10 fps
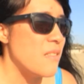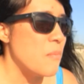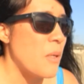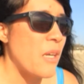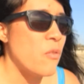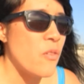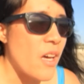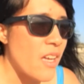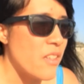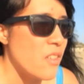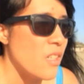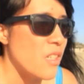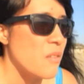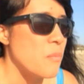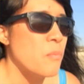My
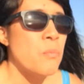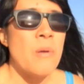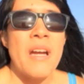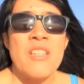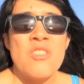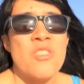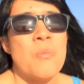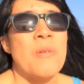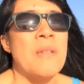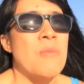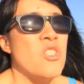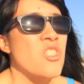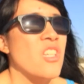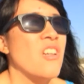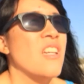father used to bring
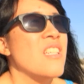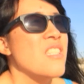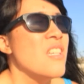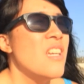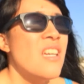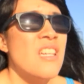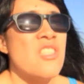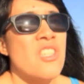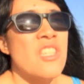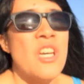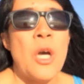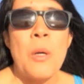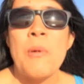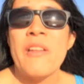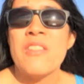missionaries into the
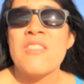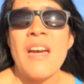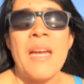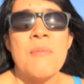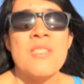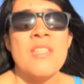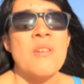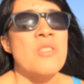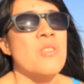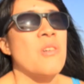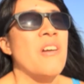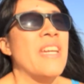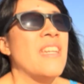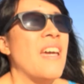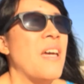home all the time as I was
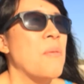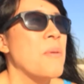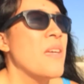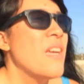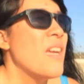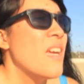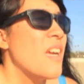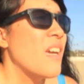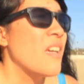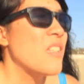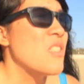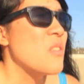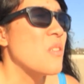growing up, and